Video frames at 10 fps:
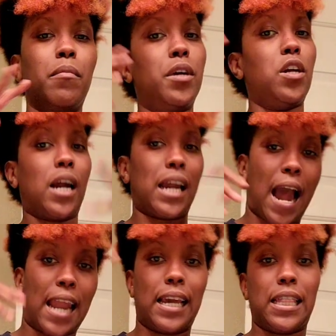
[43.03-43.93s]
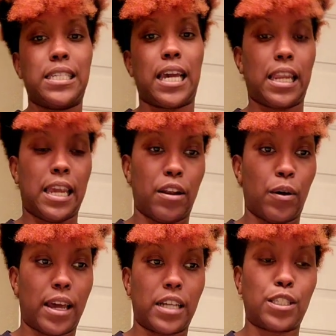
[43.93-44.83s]
but y'all can kind of get the technique and
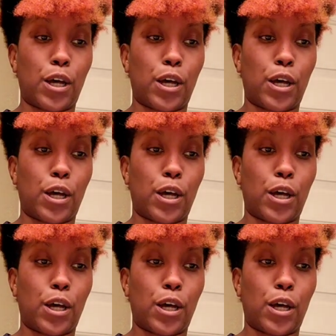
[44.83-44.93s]
all that.